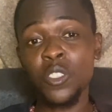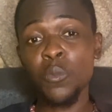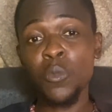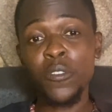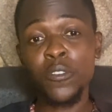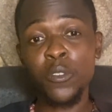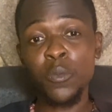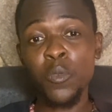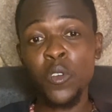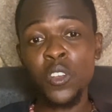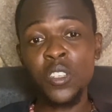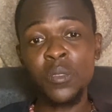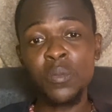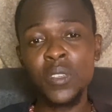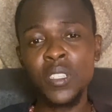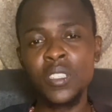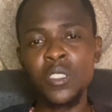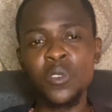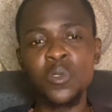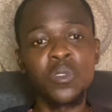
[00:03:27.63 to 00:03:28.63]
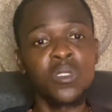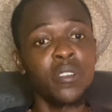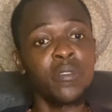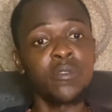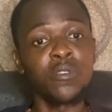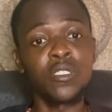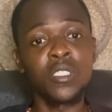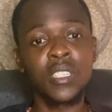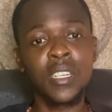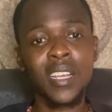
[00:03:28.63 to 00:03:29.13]
some of the boys made it to
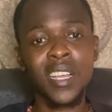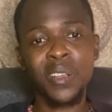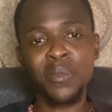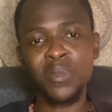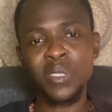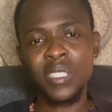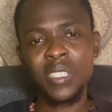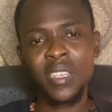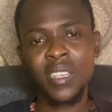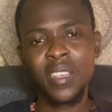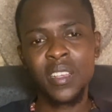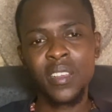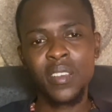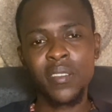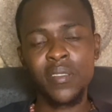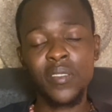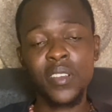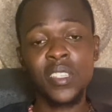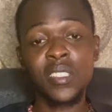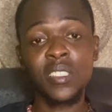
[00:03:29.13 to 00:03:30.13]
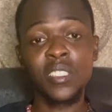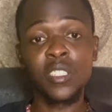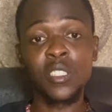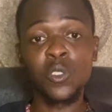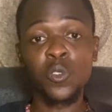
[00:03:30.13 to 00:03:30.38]
refugee camps, first in